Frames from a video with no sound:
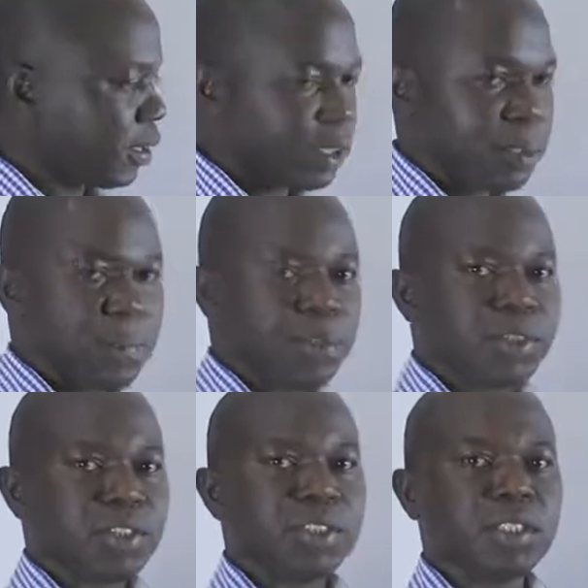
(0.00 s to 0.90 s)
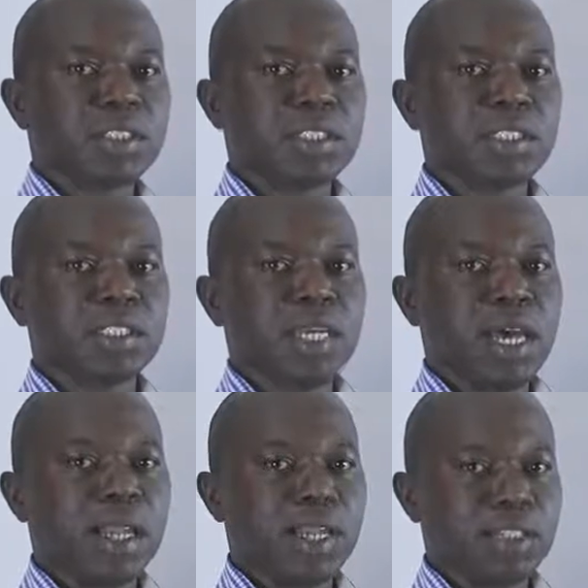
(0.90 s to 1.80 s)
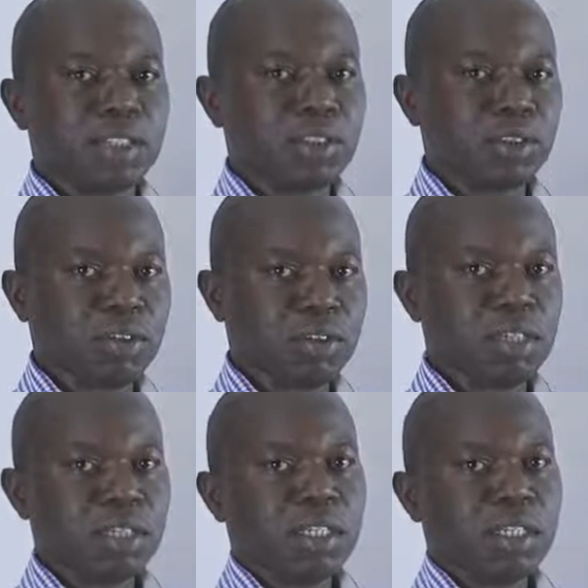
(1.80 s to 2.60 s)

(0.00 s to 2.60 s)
suppose it is a natural